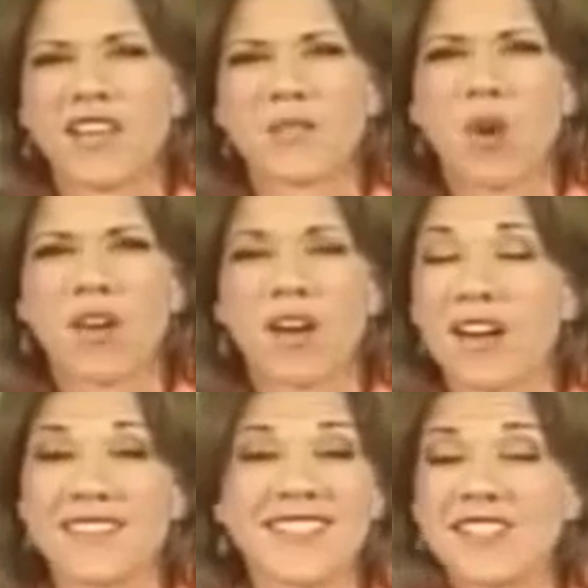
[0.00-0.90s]
Today's
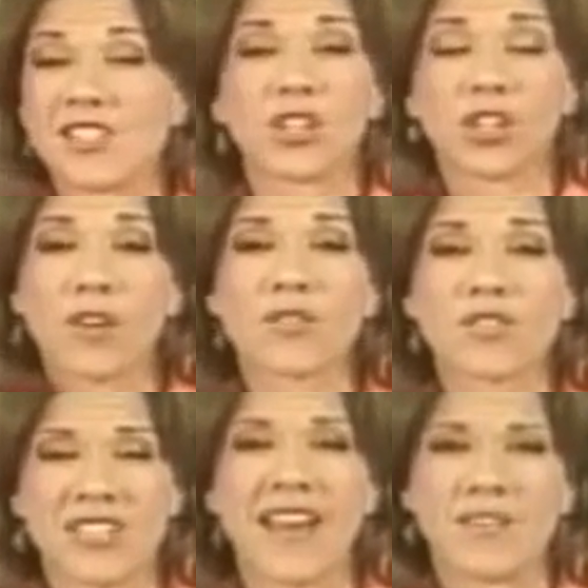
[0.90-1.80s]
boycott didn't
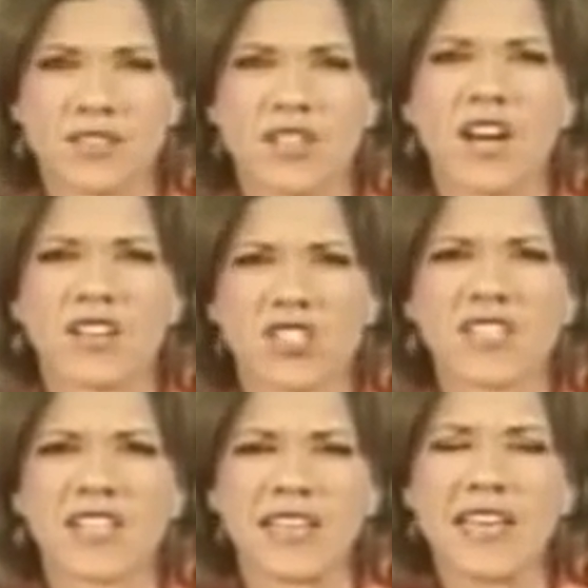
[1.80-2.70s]
close down Dodge
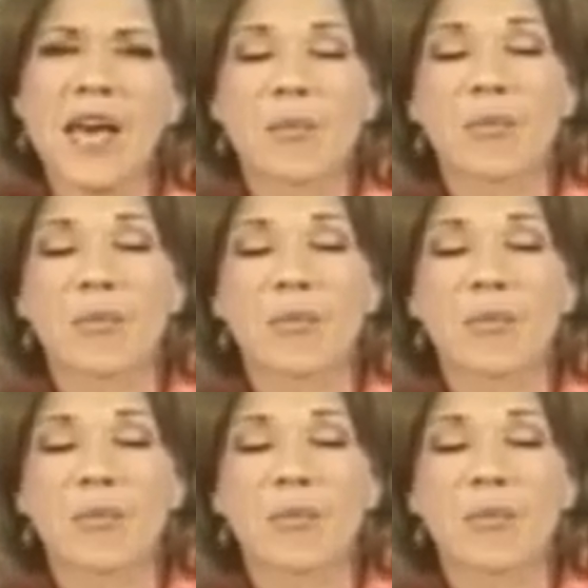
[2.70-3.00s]
City,